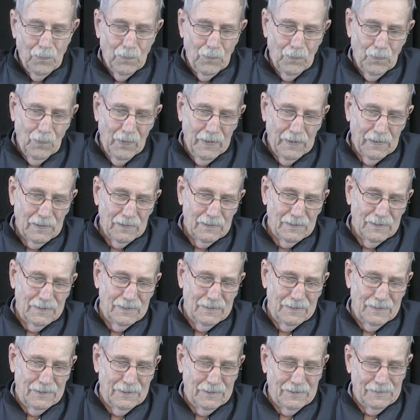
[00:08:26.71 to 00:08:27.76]
Well,
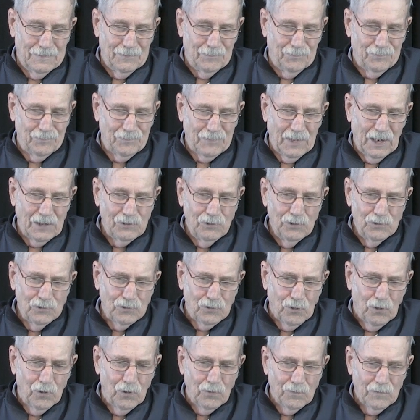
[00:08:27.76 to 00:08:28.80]
I used
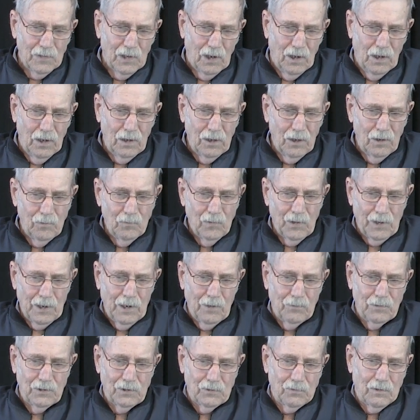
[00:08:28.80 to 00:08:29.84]
to overhaul them when I
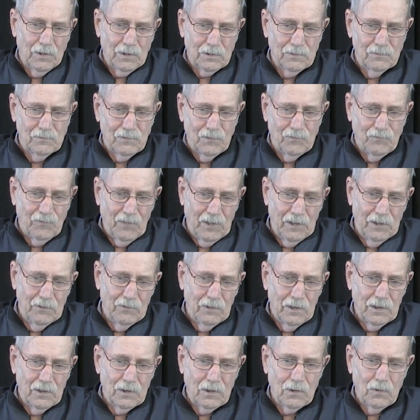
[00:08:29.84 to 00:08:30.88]
was working for
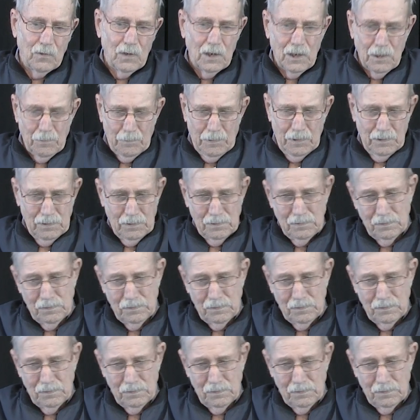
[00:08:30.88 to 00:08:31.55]
Federated Co-op.